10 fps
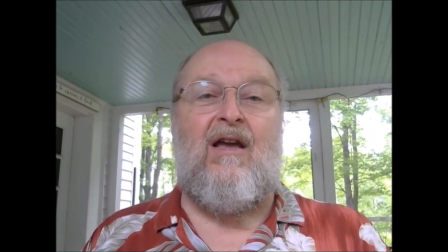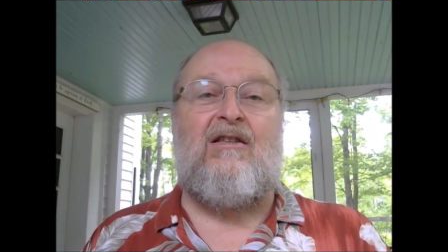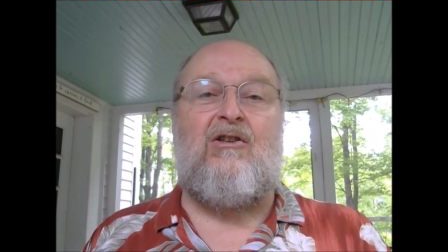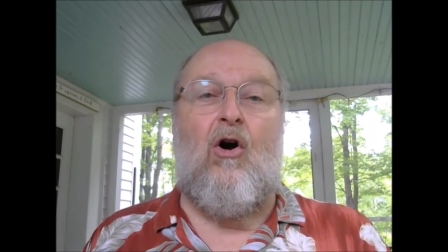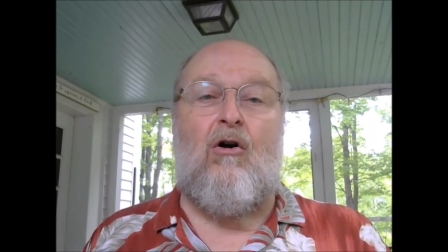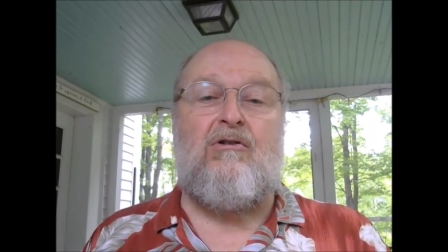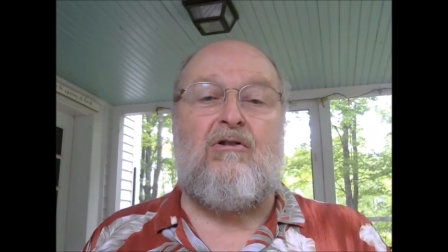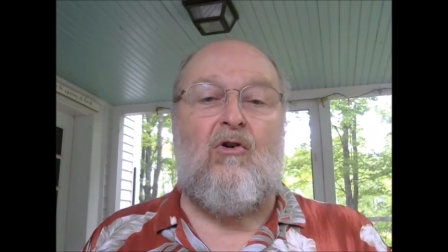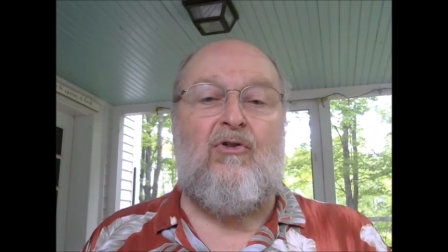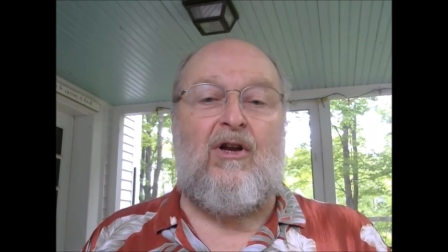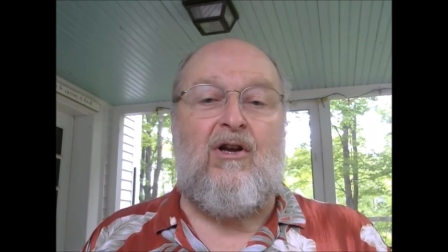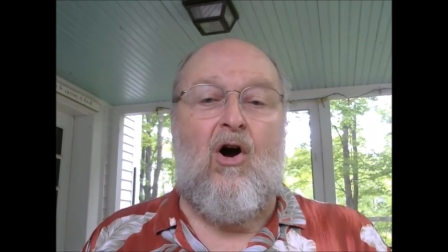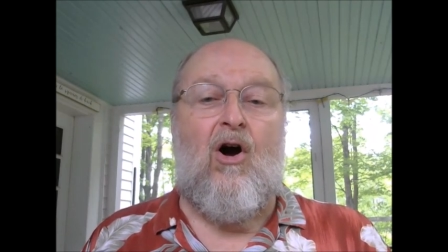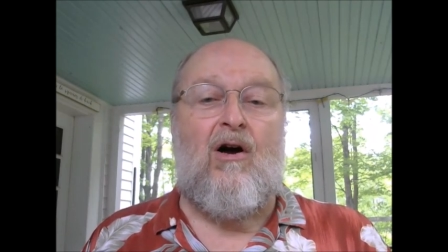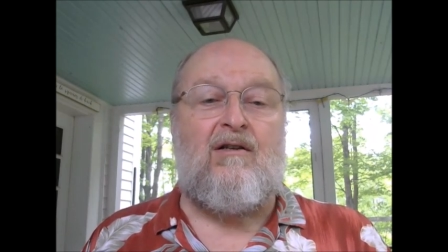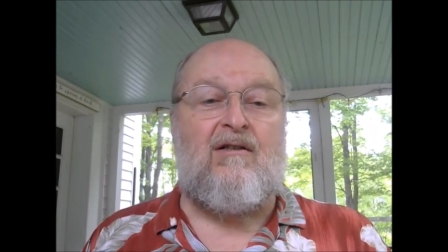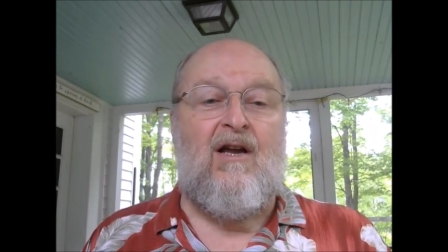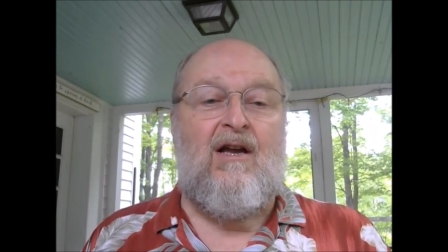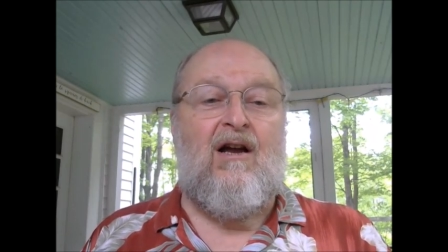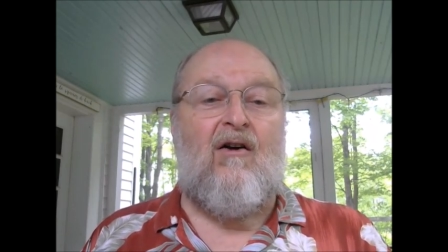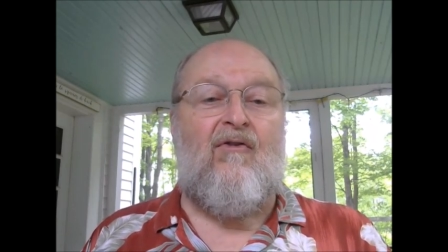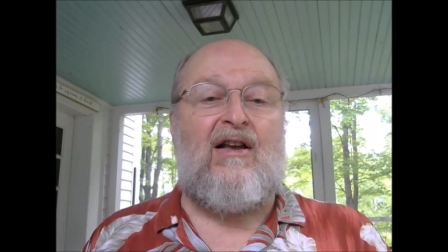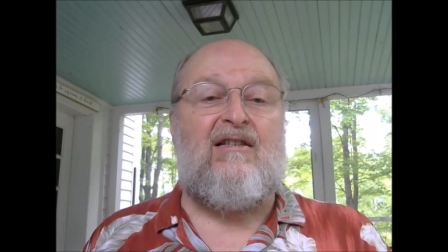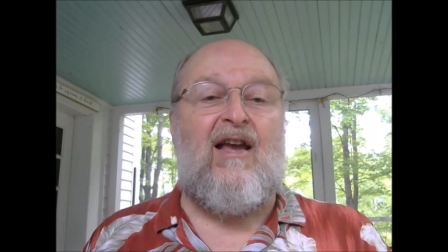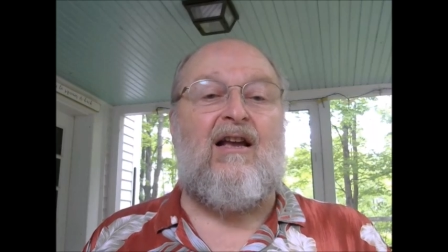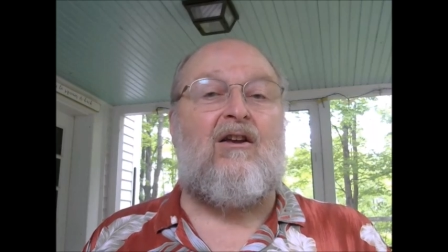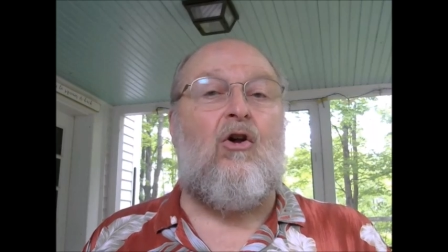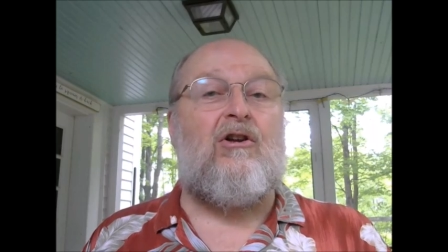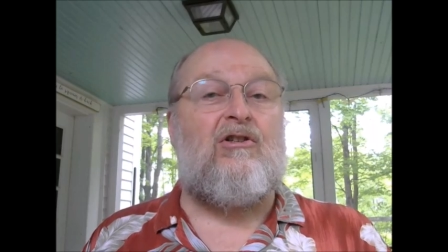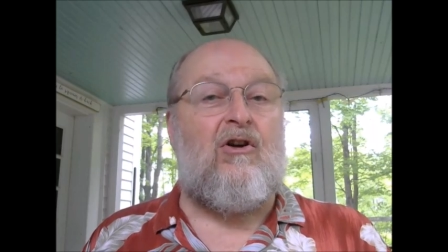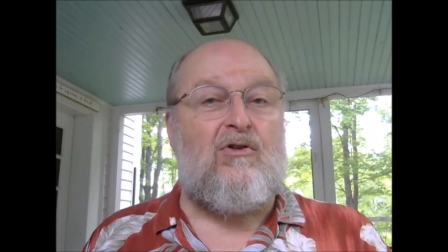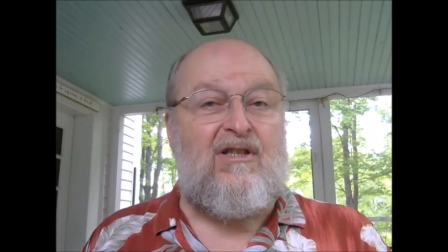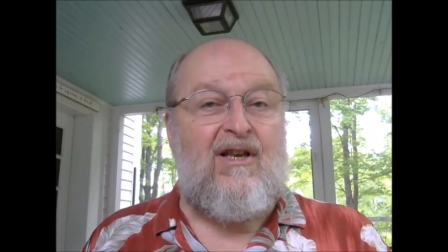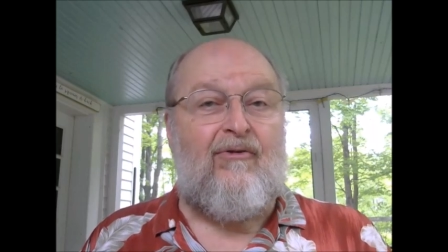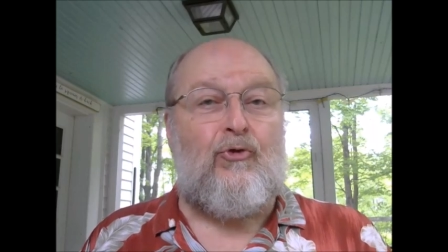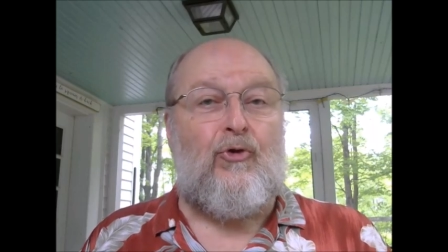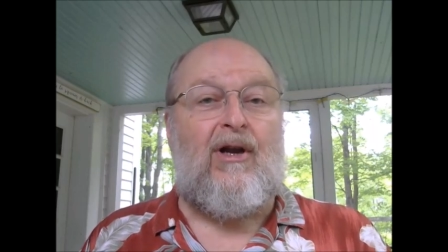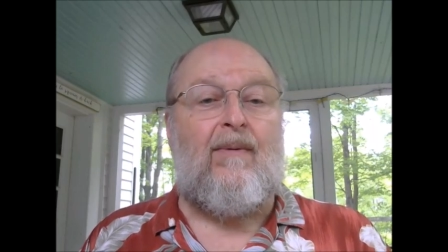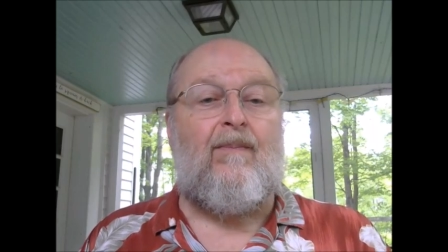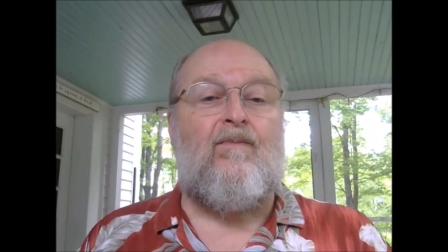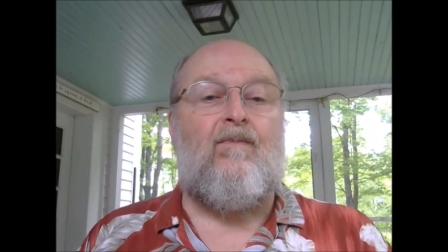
It's also the cause of our psychological suffering,